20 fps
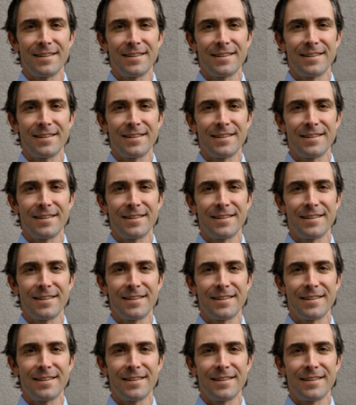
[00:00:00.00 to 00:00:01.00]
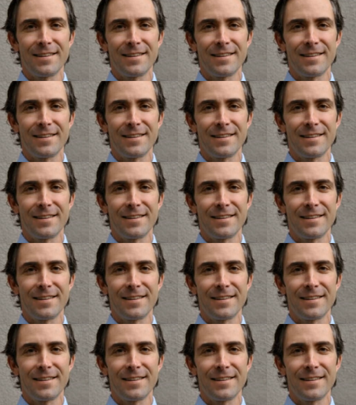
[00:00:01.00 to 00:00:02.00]

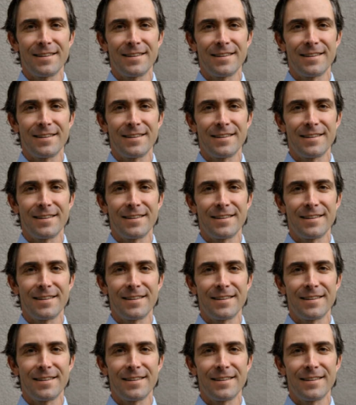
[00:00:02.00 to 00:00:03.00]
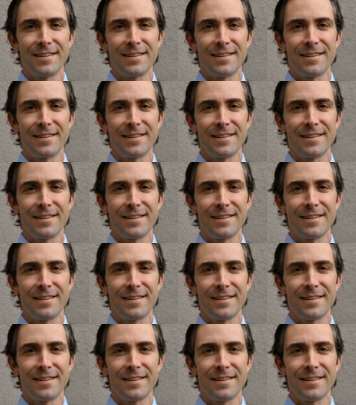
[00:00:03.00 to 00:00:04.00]

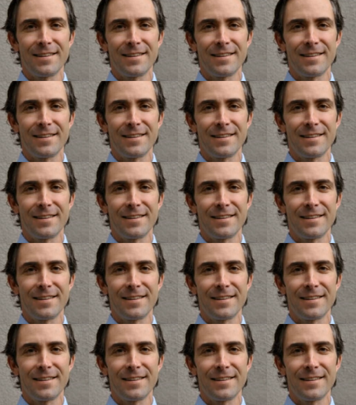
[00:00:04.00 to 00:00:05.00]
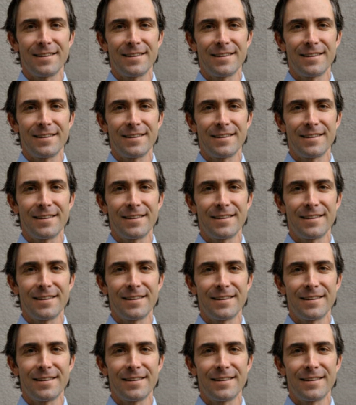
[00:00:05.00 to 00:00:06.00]

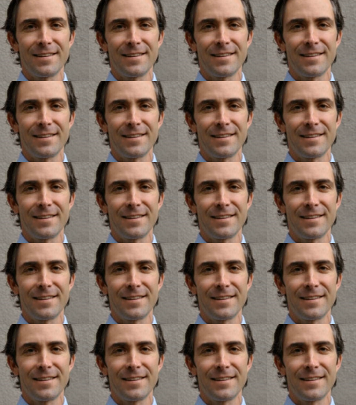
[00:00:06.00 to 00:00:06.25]
(no lip movement)